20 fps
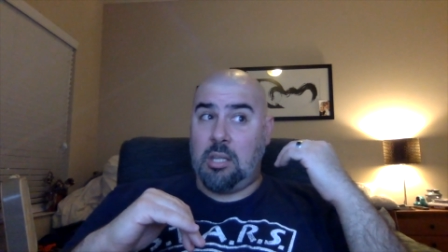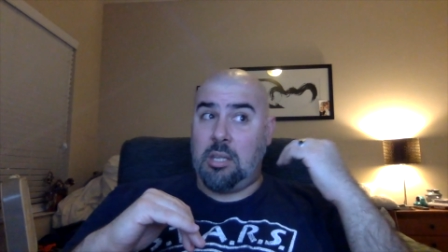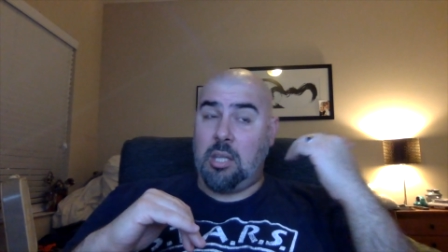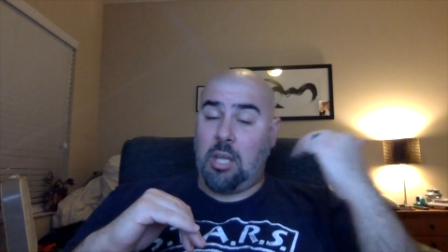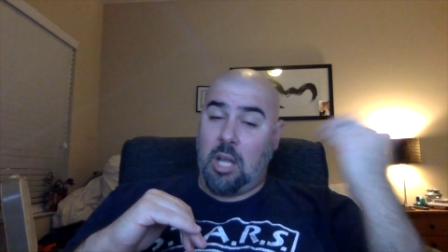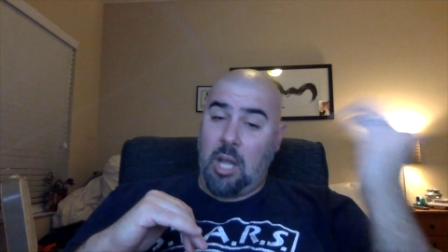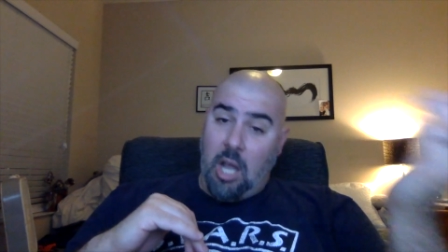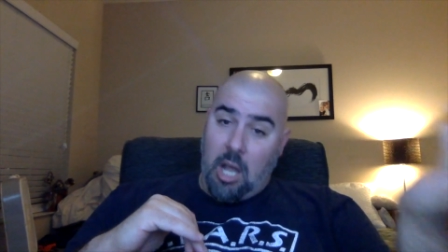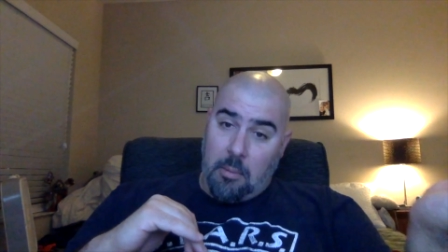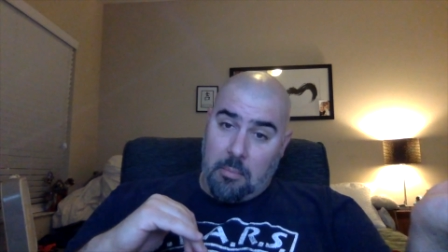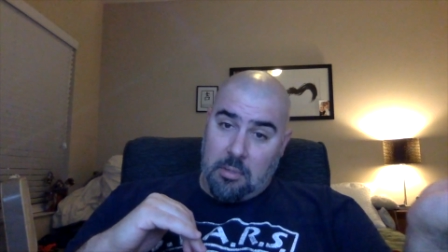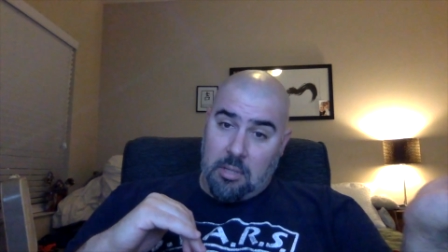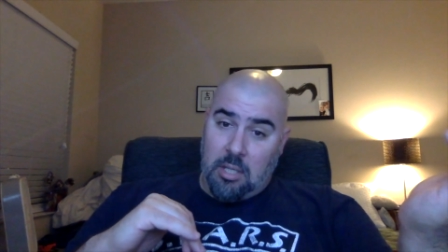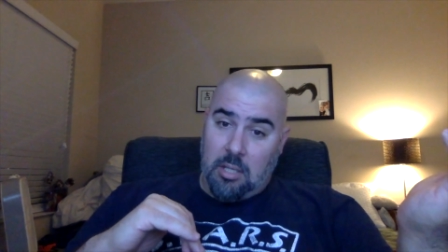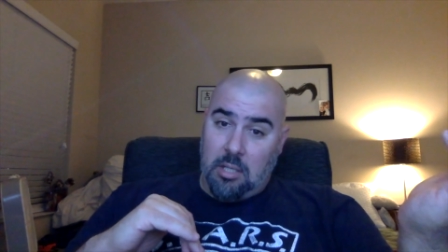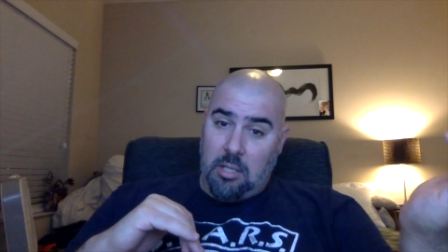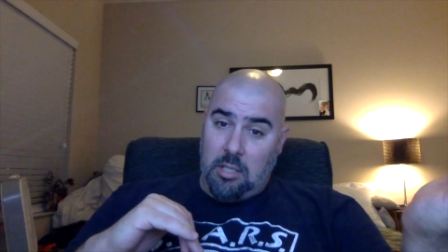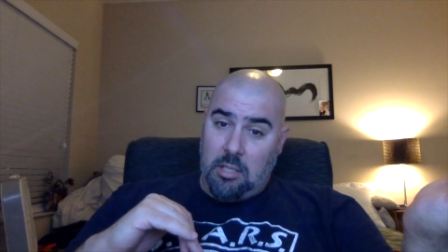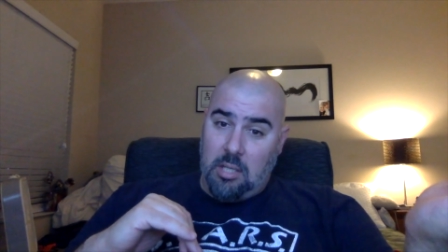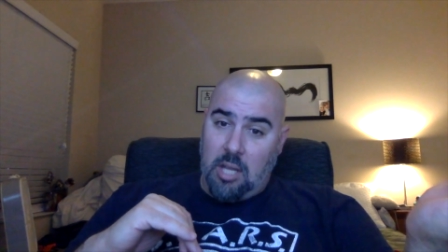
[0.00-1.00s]
the, com
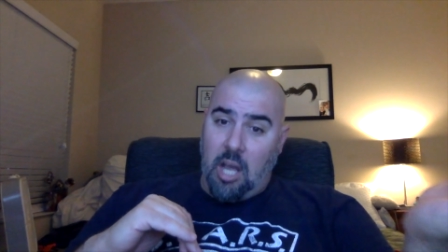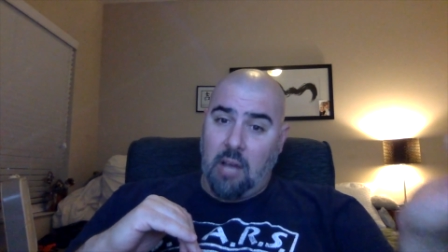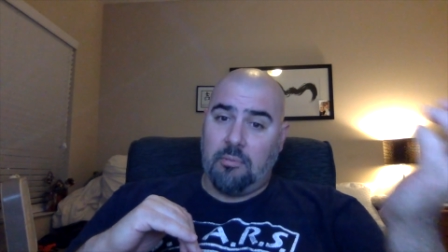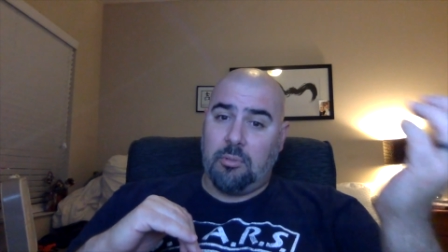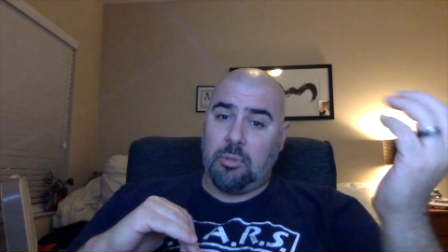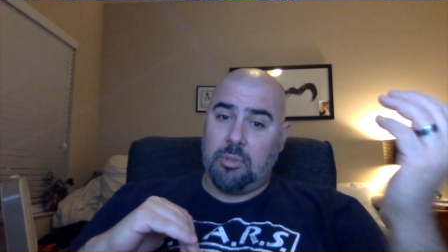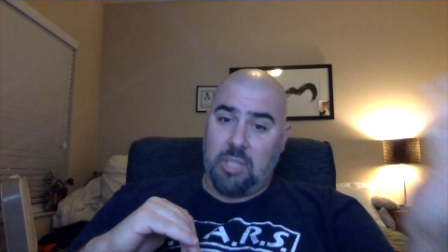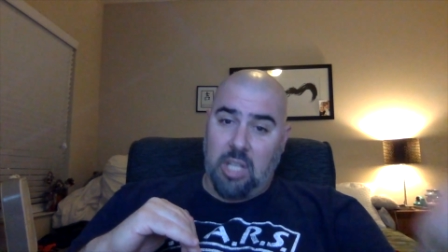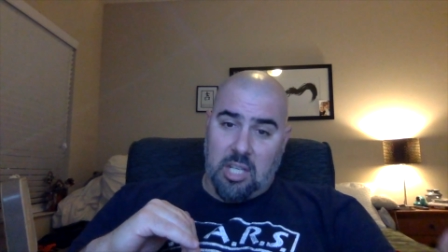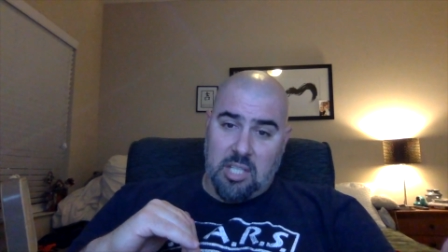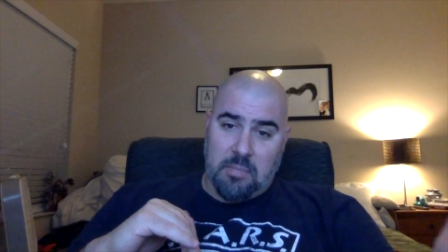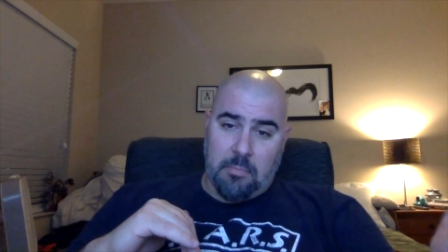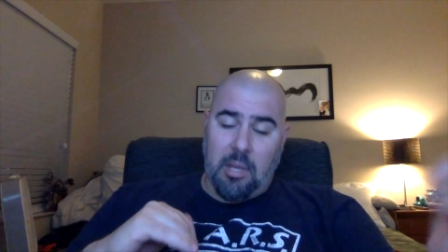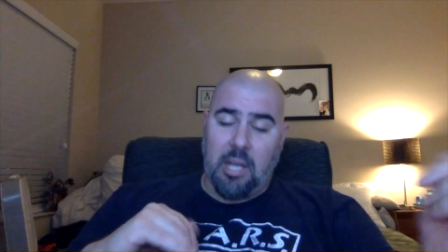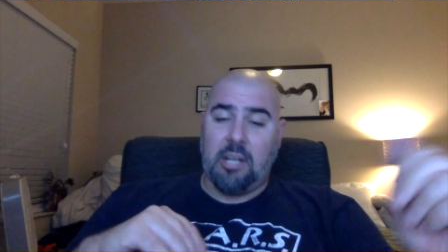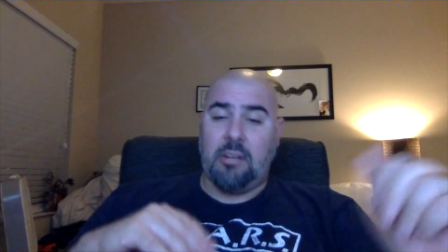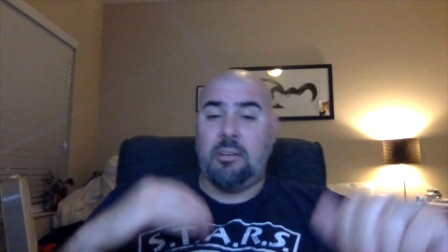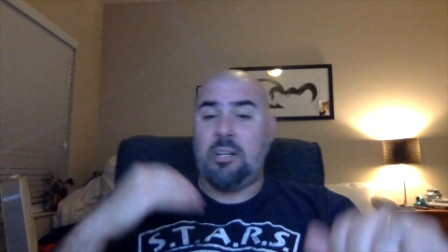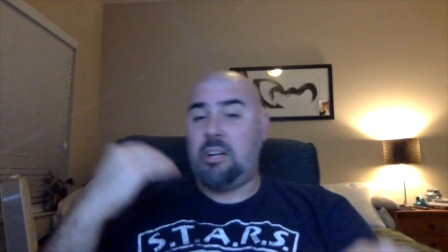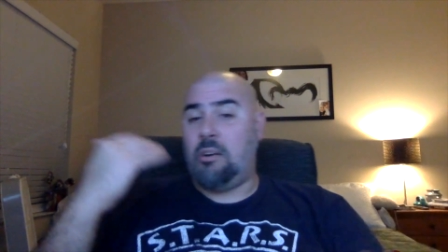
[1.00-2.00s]
the novel does better,